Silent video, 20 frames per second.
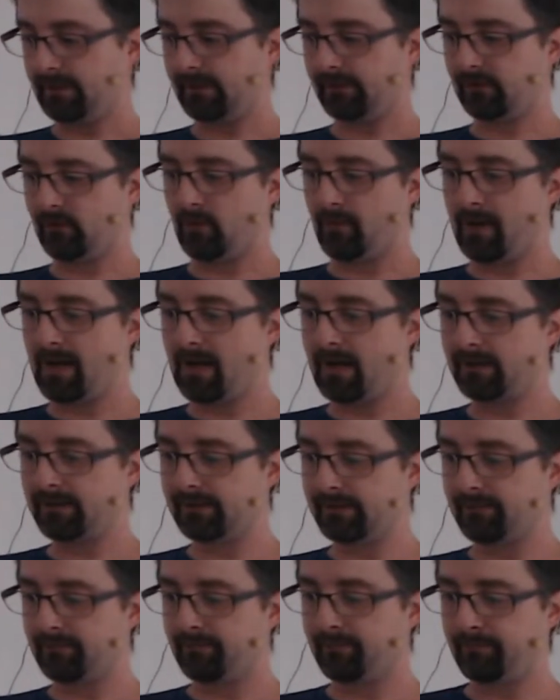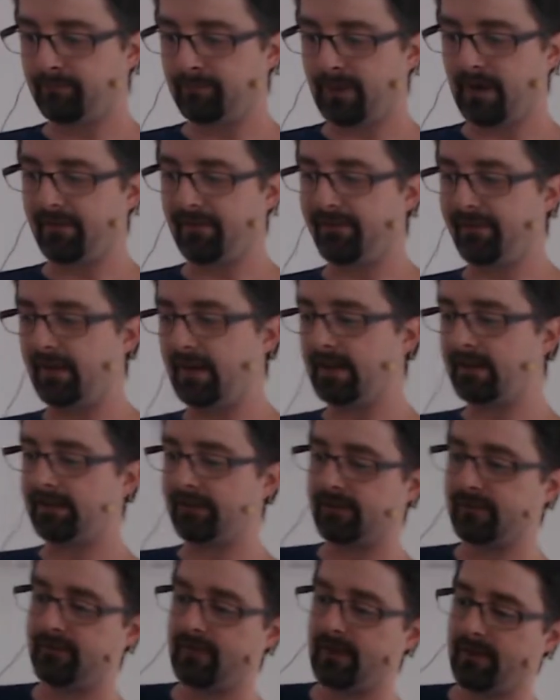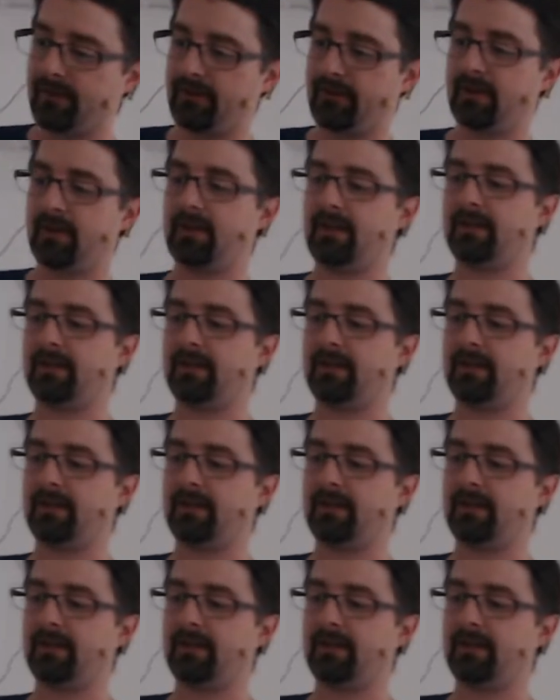this command prefixed with